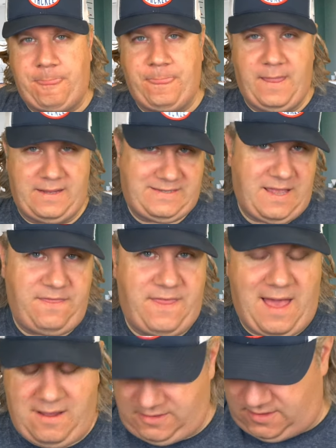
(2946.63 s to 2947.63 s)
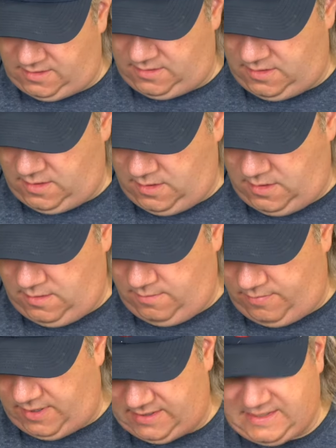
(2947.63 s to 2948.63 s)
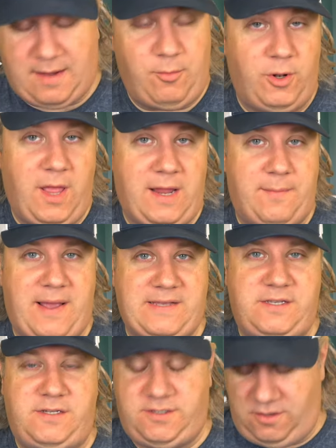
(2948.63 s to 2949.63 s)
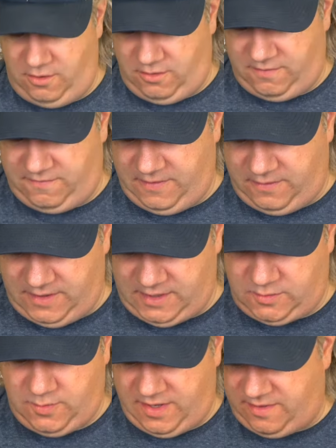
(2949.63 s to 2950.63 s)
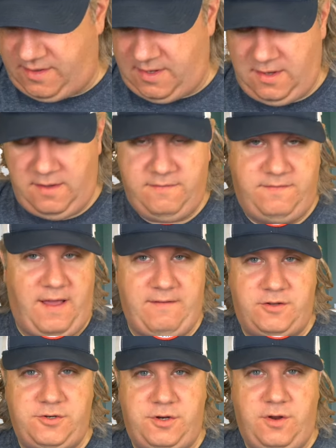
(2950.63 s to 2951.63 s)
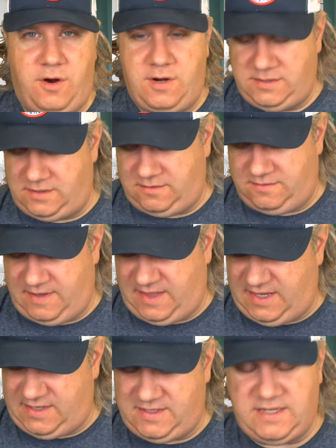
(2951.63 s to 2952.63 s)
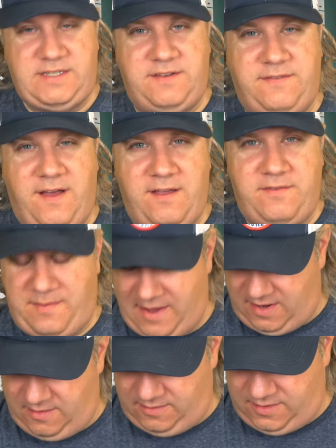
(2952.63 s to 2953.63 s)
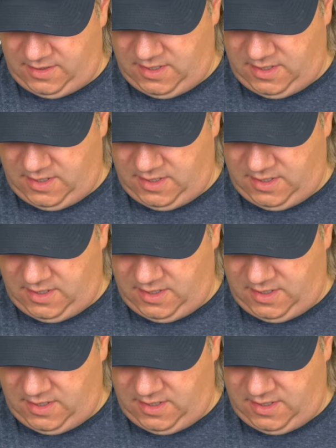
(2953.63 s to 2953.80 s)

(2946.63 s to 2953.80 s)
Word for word: like ten thousand, but it's got more line capacity. So you can fill this with five hundred yards of, I think, sixty-five pound